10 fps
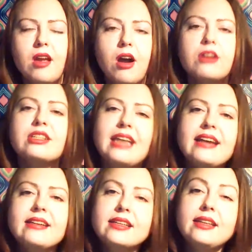aren't
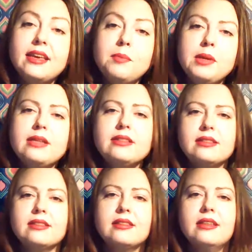technically
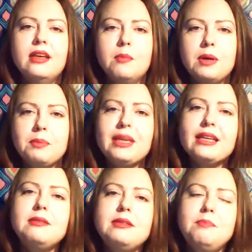hippies, but
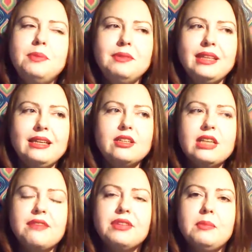because they could
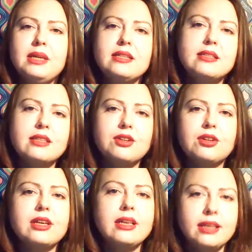definitely be
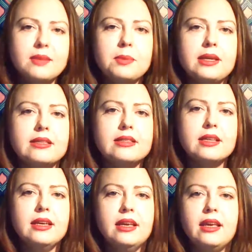considered hippies
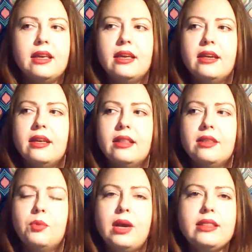in
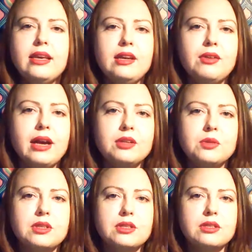the way they interact with
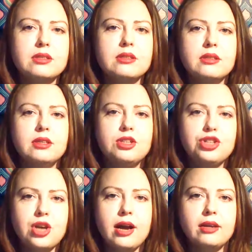this
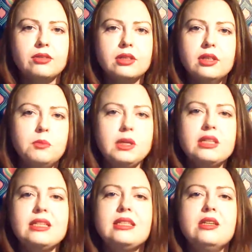child,
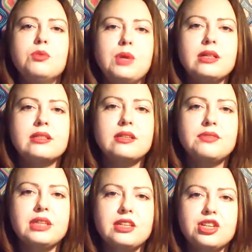because it's still
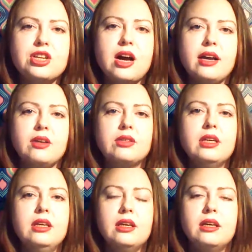relatively a child
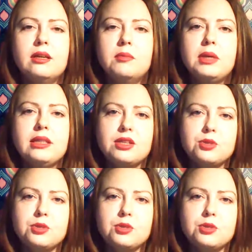in this